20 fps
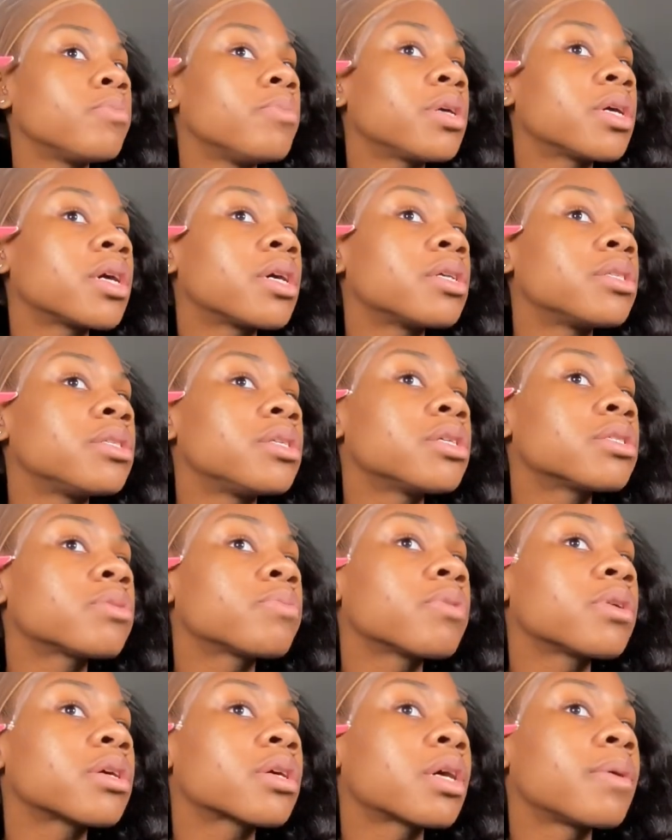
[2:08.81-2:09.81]
because this is
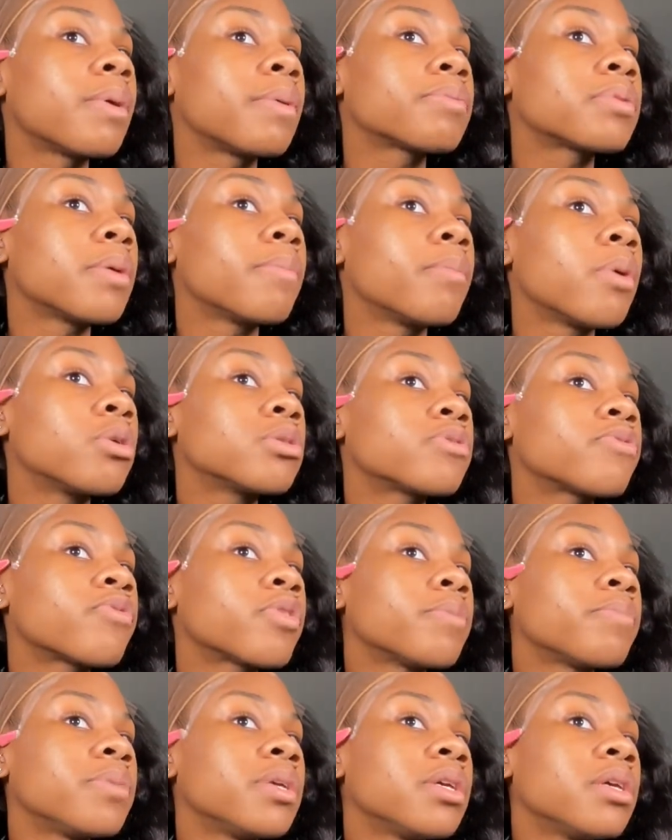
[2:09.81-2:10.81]
where it come up the most
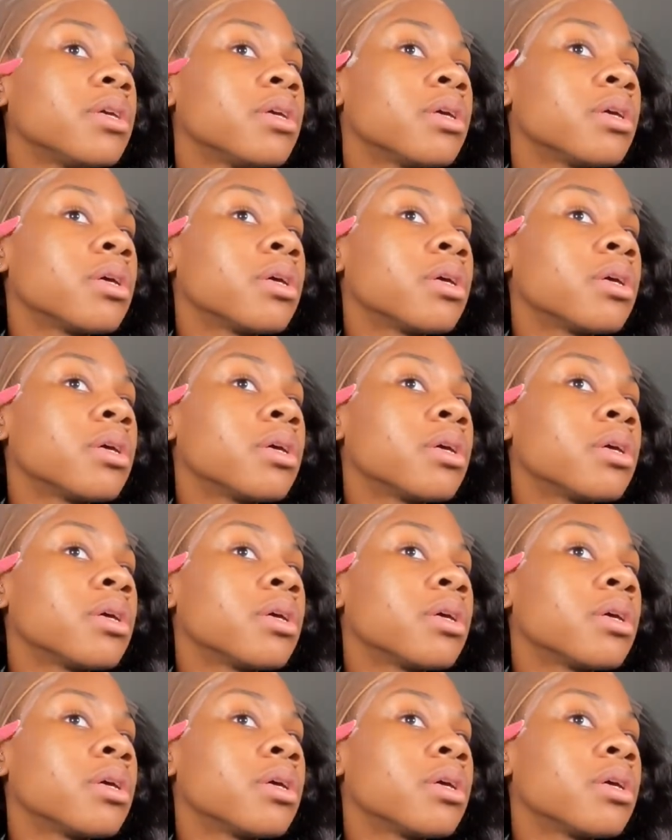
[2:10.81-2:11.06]
for me.